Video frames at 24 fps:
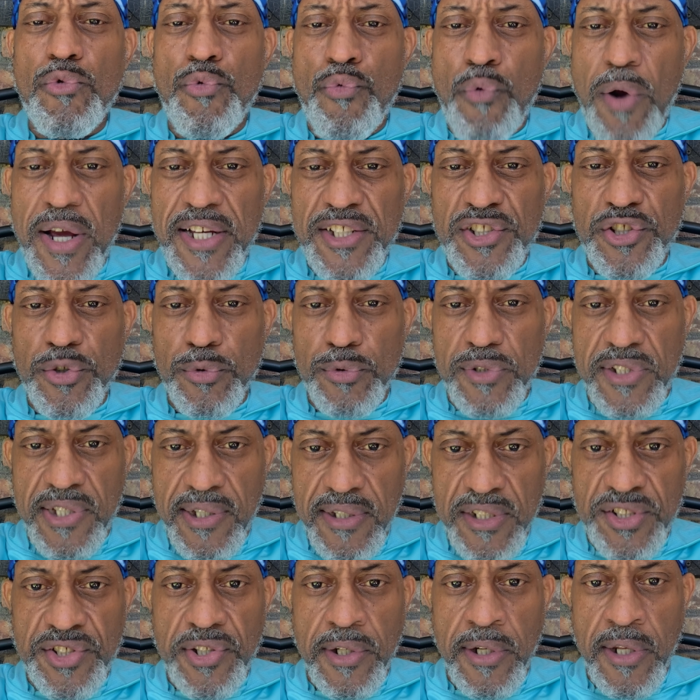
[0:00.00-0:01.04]
racial
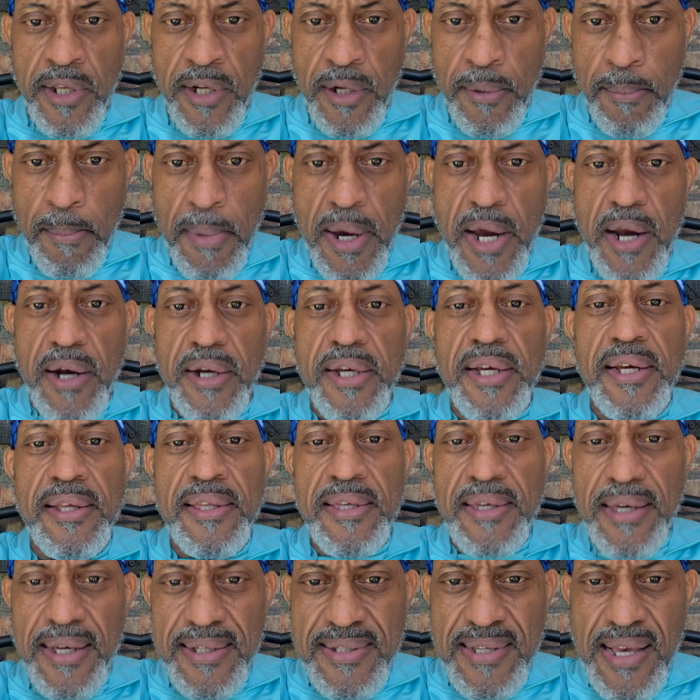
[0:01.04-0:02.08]
tension in America.
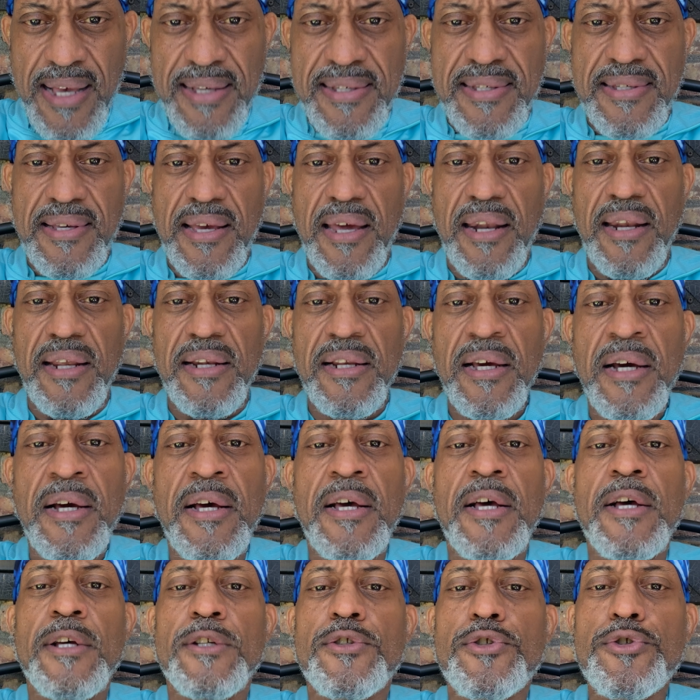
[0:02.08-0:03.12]
Yes, I said
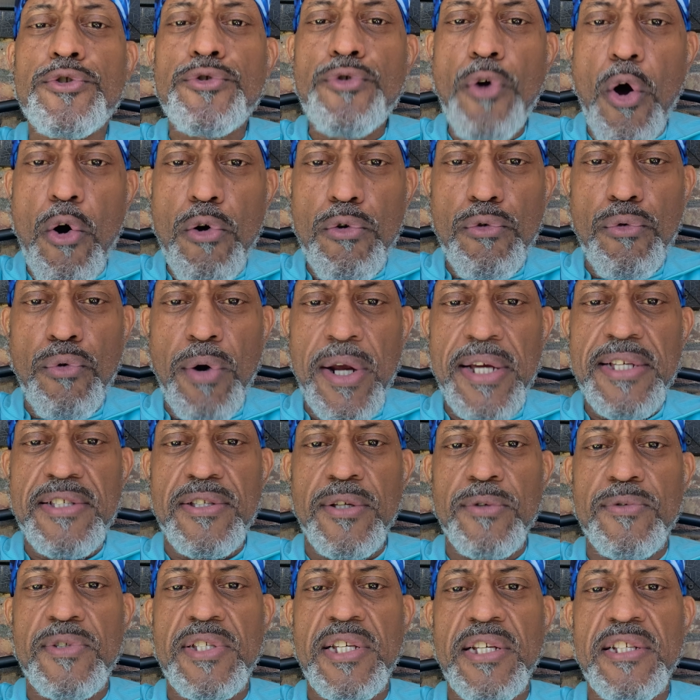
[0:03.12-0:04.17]
it. Stroke
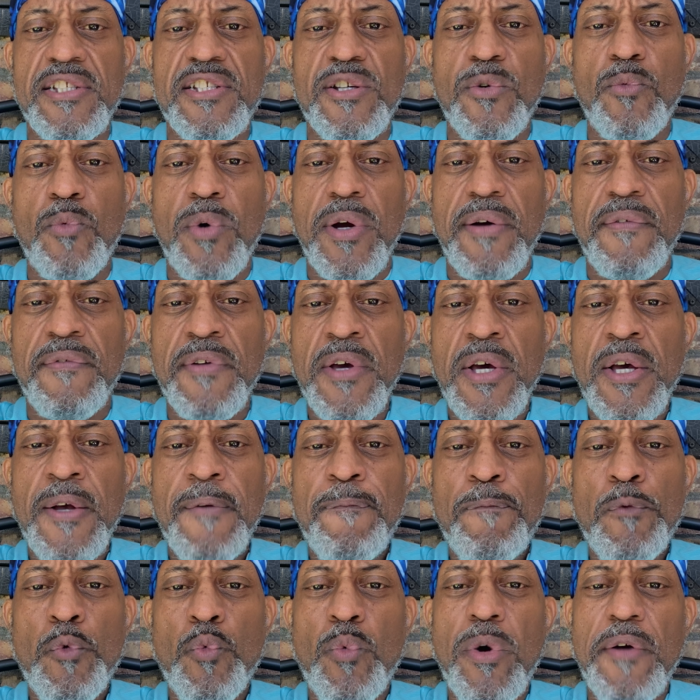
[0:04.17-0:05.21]
racial tension with
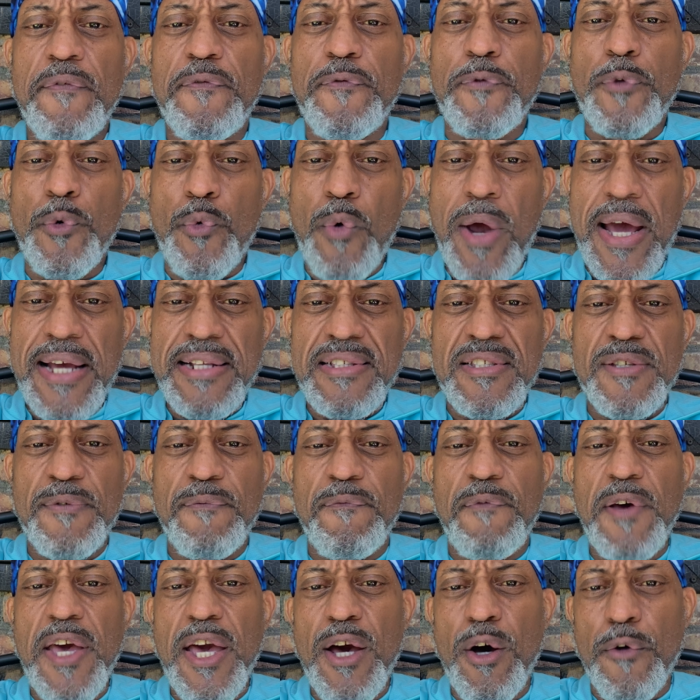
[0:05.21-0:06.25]
with threats,
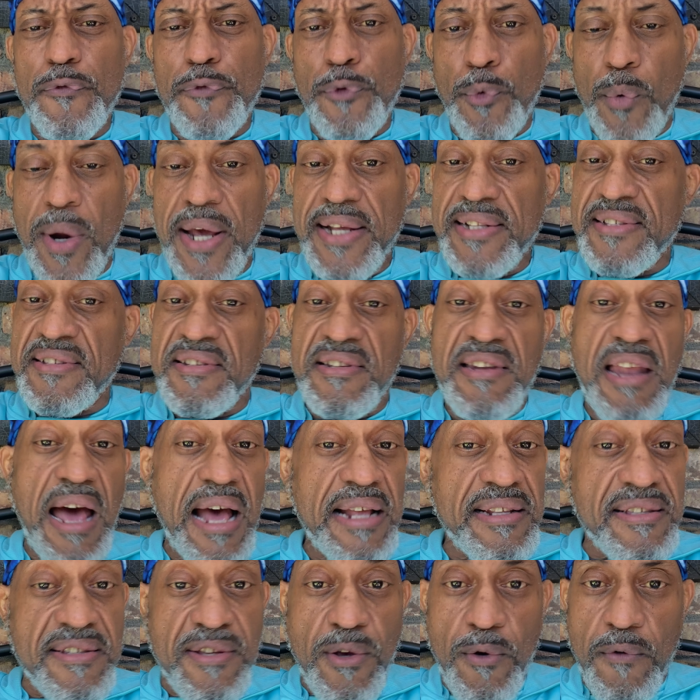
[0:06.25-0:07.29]
veiled threats,
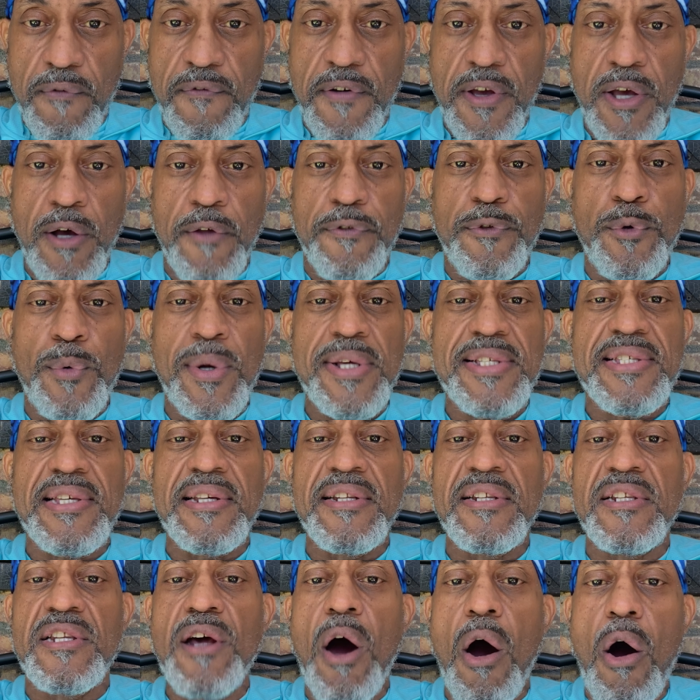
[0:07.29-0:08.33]
not so veiled threats,
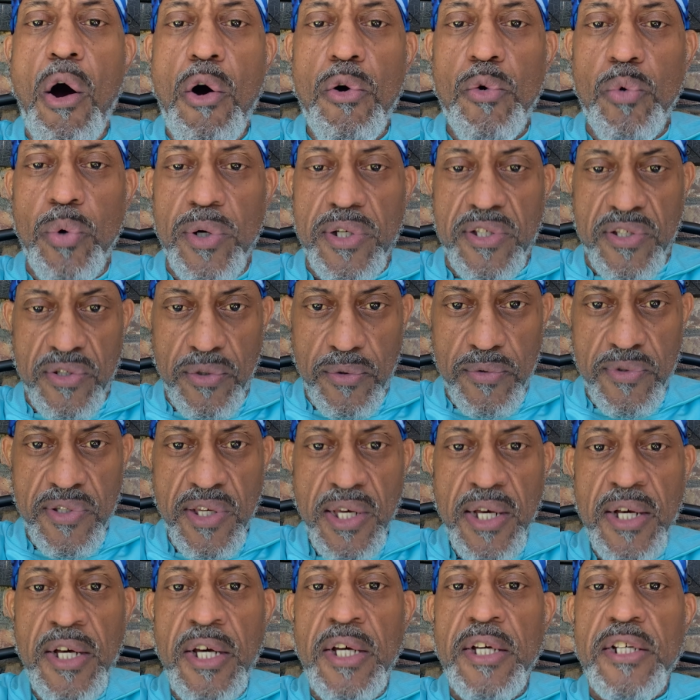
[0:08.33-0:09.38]
and dog whistles
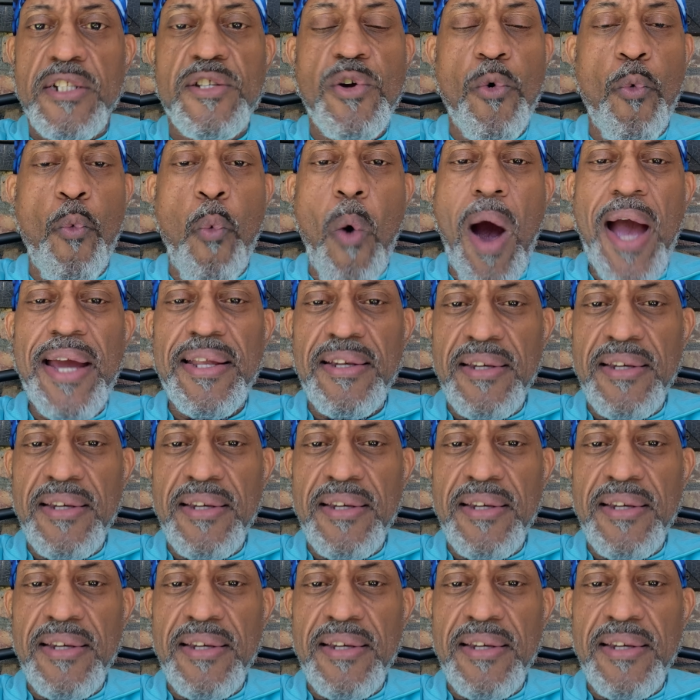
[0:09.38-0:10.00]
to white